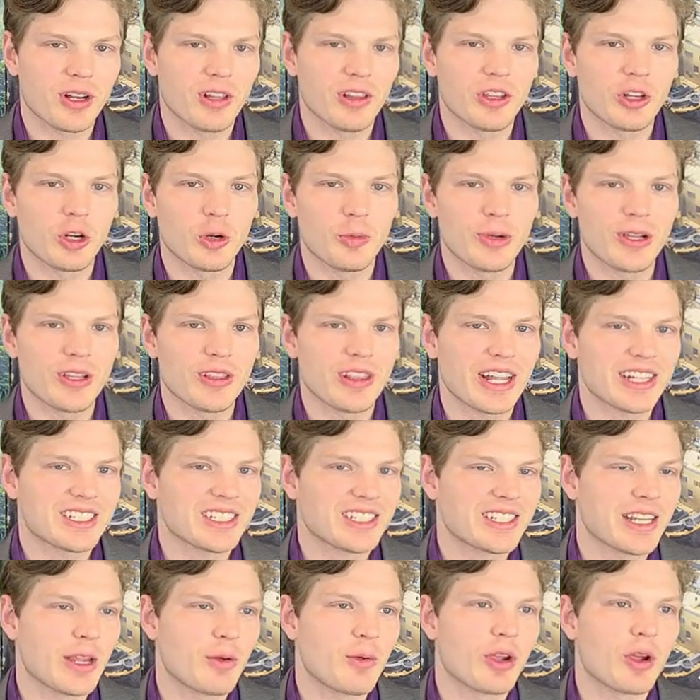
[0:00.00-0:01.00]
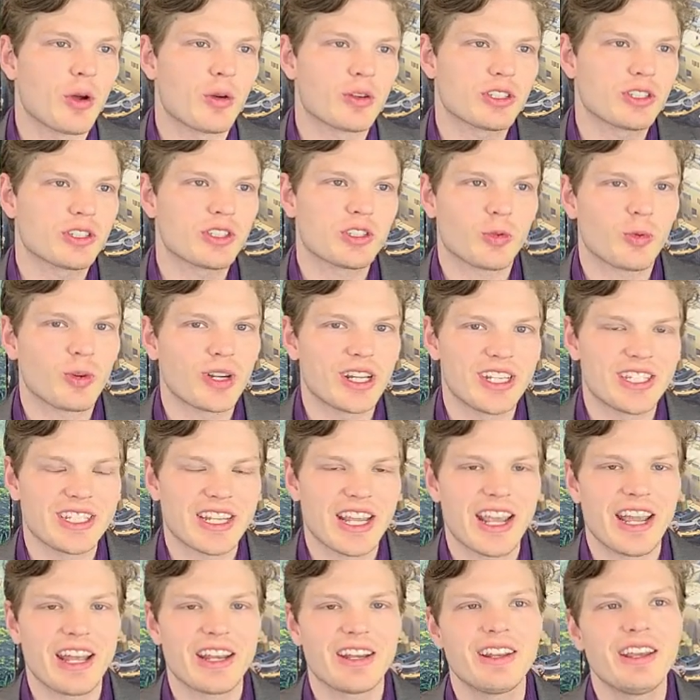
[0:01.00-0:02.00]
up it a little bit, let's say we go to
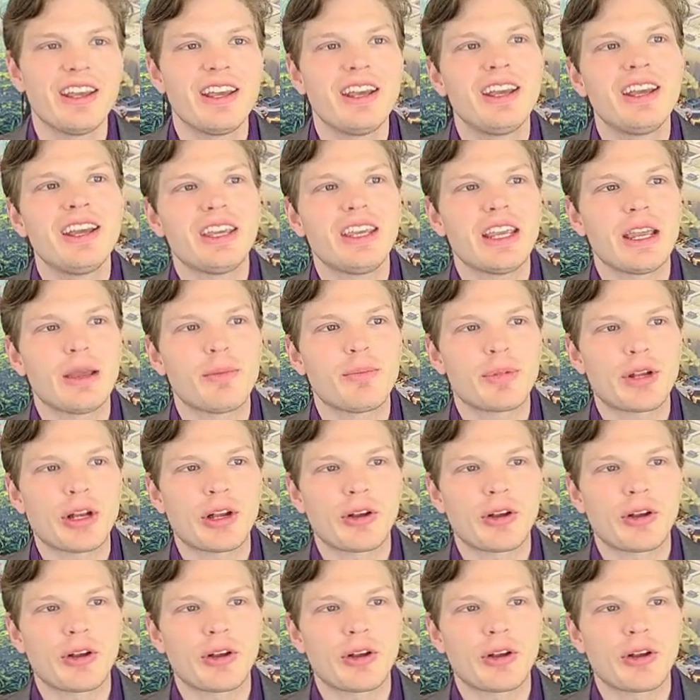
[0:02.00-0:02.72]
2010, the